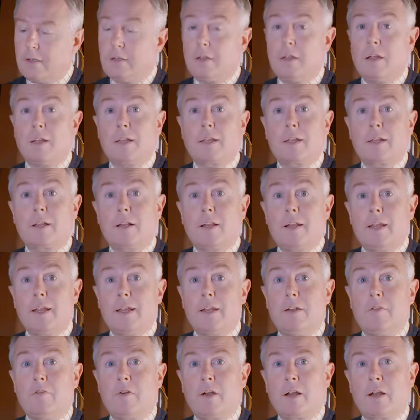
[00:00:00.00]
nice
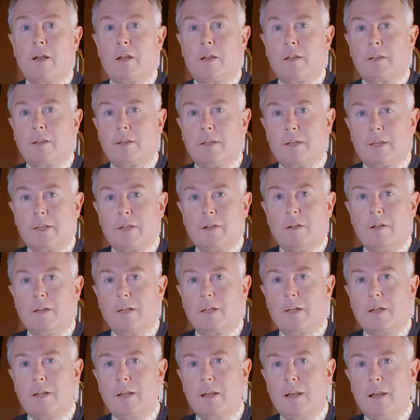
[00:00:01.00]
clean ring like this, a nice
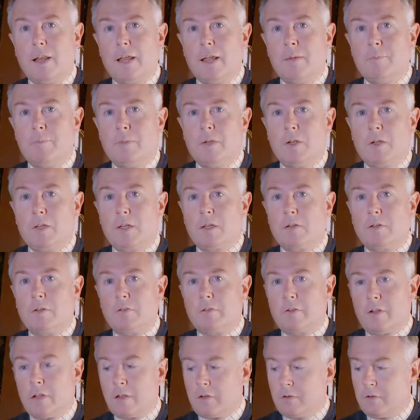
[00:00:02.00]
clear musical
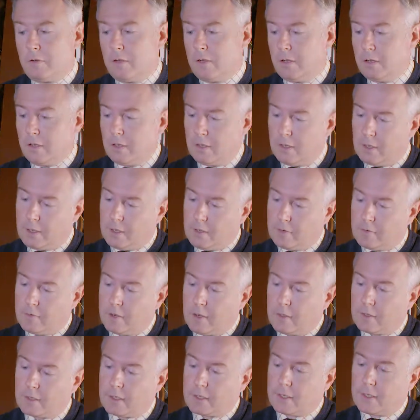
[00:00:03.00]
tone,
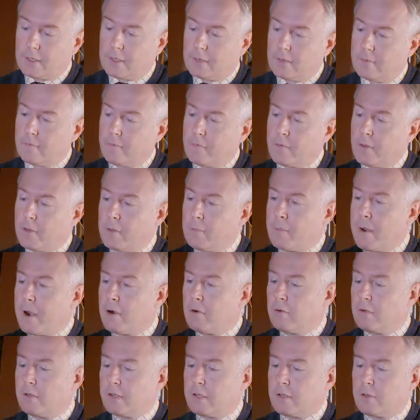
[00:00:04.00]
tells us that the
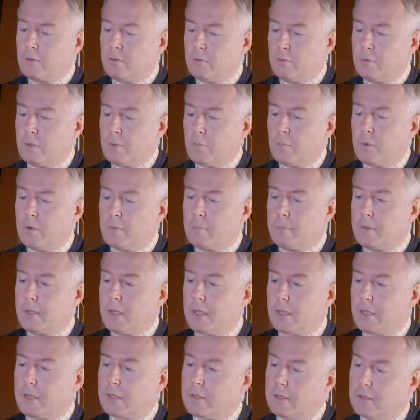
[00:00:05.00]
barrels are all in one
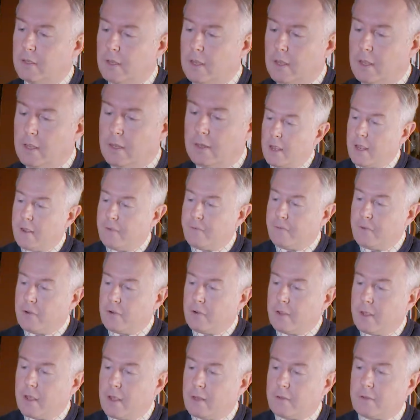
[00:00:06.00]
piece. If
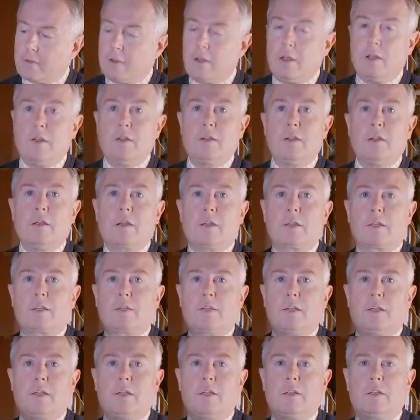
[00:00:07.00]
you get a
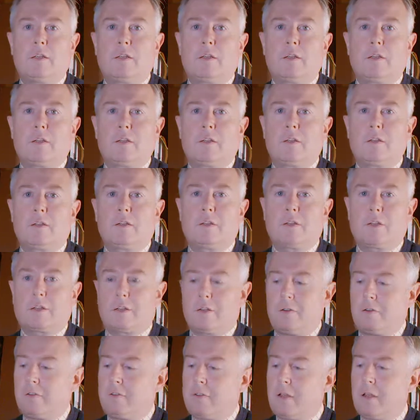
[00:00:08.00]
nasty
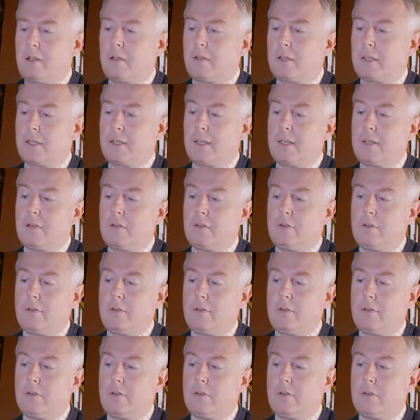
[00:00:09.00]
dull sound